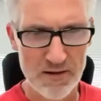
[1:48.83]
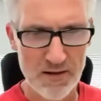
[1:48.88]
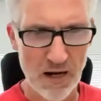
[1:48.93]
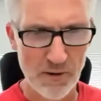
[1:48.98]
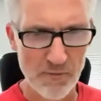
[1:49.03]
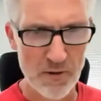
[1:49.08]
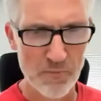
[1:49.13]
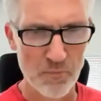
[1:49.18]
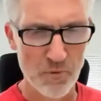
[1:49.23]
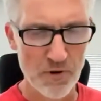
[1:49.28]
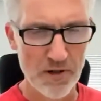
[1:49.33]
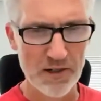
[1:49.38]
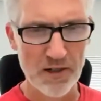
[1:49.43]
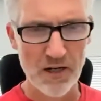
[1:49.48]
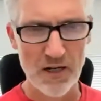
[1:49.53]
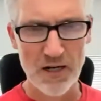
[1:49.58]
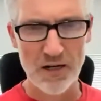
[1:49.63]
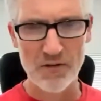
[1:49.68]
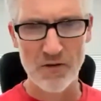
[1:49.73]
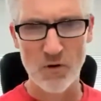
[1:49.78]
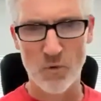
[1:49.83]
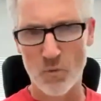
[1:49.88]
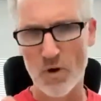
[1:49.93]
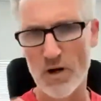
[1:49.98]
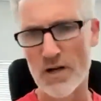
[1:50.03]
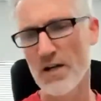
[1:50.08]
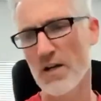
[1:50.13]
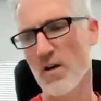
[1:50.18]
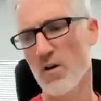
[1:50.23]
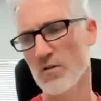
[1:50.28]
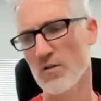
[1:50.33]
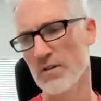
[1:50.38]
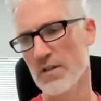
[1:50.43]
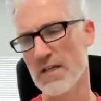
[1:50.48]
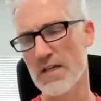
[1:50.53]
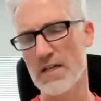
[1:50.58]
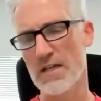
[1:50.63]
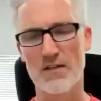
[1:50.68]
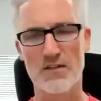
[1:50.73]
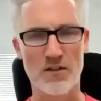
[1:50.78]
I'm going to bring on the one and
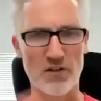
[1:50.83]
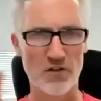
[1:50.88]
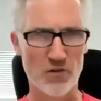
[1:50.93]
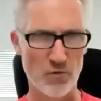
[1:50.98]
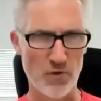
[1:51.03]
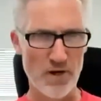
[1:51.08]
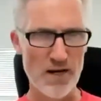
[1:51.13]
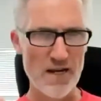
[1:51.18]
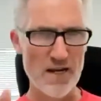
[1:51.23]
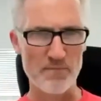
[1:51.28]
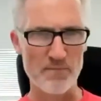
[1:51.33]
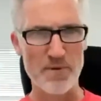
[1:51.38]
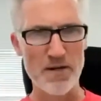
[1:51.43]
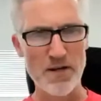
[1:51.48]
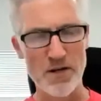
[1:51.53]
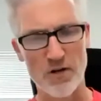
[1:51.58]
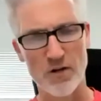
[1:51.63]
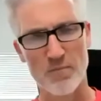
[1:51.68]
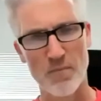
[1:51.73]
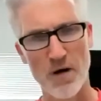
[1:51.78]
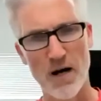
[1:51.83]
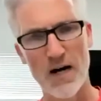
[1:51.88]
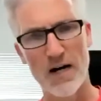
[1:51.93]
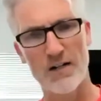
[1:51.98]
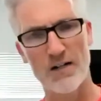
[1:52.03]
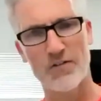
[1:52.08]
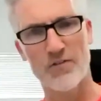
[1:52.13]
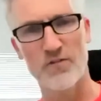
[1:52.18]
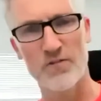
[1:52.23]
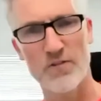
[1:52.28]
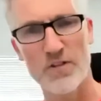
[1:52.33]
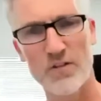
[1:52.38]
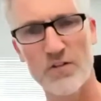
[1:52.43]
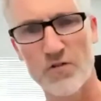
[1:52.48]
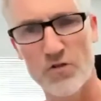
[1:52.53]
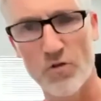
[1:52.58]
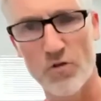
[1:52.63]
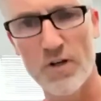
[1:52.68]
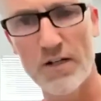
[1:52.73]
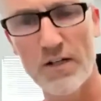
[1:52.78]
only, the great Peter Moss has
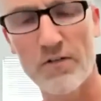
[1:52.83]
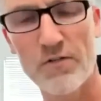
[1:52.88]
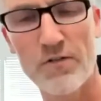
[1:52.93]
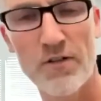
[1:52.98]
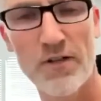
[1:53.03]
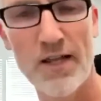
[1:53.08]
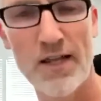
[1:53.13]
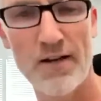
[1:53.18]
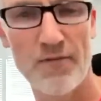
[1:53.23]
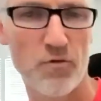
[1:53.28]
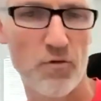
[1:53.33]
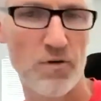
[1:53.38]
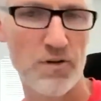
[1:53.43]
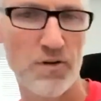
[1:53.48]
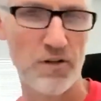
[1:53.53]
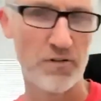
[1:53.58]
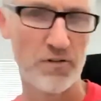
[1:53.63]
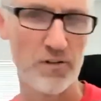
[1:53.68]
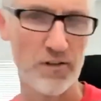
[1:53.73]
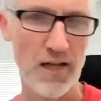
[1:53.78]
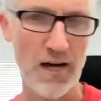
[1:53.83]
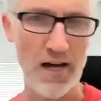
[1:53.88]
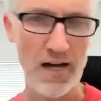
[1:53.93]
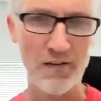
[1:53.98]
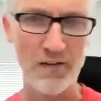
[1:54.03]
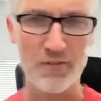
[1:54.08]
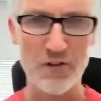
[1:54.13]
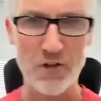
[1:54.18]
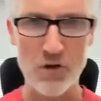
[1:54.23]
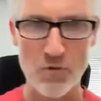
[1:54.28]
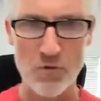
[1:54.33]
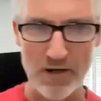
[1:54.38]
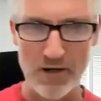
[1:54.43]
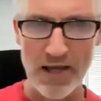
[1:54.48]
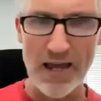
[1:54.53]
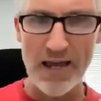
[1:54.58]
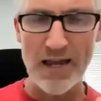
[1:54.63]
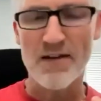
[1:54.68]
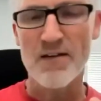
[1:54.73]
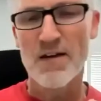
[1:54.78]
joined us today for this live
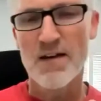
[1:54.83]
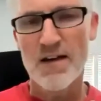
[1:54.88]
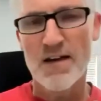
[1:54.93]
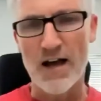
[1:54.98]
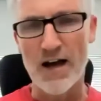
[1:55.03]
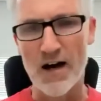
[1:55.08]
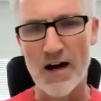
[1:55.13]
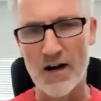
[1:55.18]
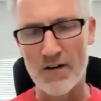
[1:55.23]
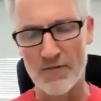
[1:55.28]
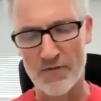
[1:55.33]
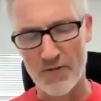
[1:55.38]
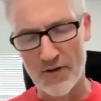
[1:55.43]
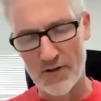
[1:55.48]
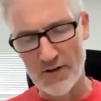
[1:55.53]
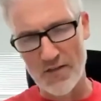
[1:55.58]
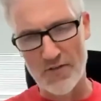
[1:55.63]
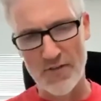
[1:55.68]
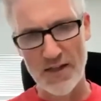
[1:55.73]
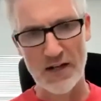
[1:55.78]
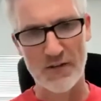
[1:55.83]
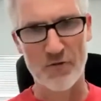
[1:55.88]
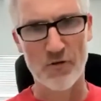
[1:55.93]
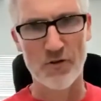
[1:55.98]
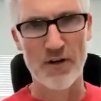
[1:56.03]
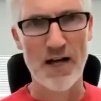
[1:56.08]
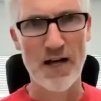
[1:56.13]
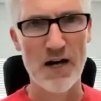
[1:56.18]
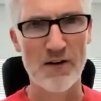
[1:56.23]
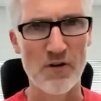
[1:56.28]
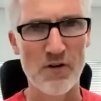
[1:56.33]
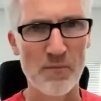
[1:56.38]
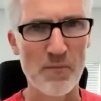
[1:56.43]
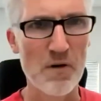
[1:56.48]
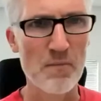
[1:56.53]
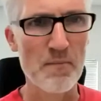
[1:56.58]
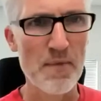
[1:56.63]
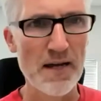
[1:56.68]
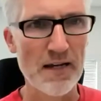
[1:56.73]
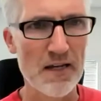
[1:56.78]
Q&A. Uh, am very thankful to have him. I'm
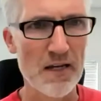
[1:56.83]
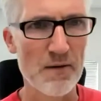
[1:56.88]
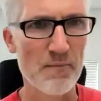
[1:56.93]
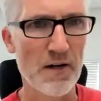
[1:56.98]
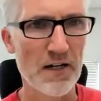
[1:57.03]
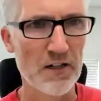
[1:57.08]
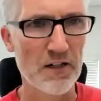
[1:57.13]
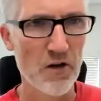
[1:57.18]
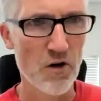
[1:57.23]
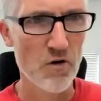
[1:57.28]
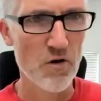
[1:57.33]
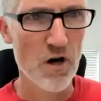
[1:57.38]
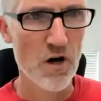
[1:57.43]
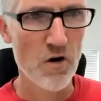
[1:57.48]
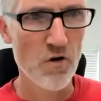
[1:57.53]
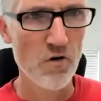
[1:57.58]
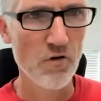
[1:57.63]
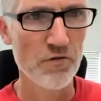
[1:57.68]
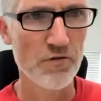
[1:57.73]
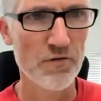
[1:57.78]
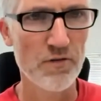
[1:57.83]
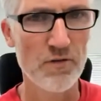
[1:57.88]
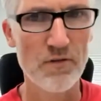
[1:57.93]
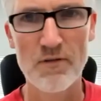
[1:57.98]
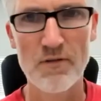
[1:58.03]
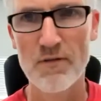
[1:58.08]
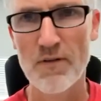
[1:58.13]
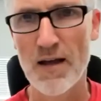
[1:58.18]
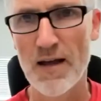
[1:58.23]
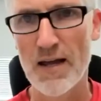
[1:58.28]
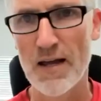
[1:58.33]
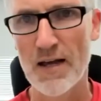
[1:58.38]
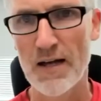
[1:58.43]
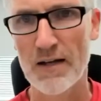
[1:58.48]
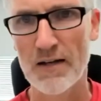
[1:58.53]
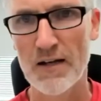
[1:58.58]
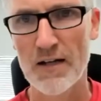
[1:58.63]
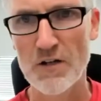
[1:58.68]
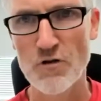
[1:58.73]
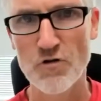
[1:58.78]
going to make him a co-host,
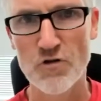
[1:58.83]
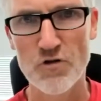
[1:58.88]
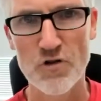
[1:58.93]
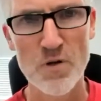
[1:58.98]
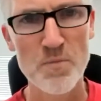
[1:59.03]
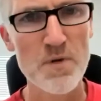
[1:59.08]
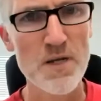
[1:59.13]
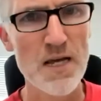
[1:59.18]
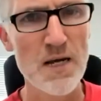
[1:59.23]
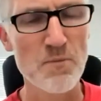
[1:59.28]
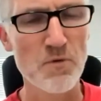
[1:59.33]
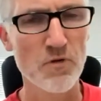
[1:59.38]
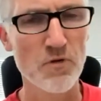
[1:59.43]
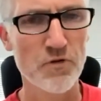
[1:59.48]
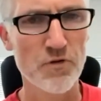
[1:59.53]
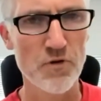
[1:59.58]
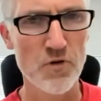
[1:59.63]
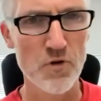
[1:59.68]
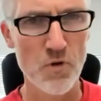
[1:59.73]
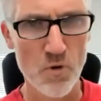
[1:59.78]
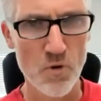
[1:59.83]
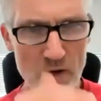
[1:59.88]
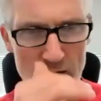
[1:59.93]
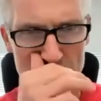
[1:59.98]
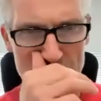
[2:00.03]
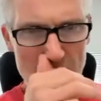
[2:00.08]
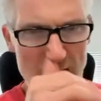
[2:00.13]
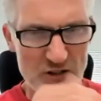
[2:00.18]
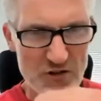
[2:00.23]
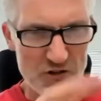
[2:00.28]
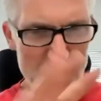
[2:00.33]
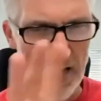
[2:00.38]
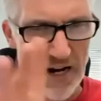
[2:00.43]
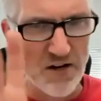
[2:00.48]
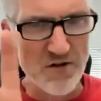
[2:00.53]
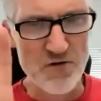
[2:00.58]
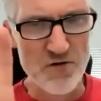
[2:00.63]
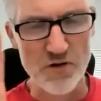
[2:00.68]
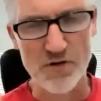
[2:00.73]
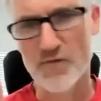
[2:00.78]
and you should be able to
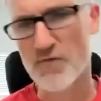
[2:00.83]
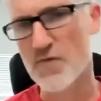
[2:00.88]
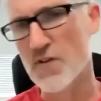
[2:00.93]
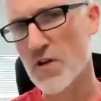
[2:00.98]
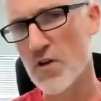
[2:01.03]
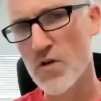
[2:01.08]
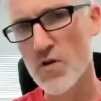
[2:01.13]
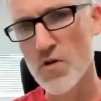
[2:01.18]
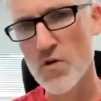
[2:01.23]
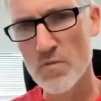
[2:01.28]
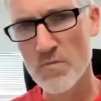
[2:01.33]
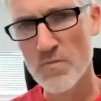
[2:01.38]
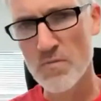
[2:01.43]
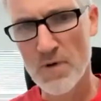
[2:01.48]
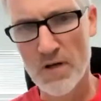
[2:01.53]
change your view,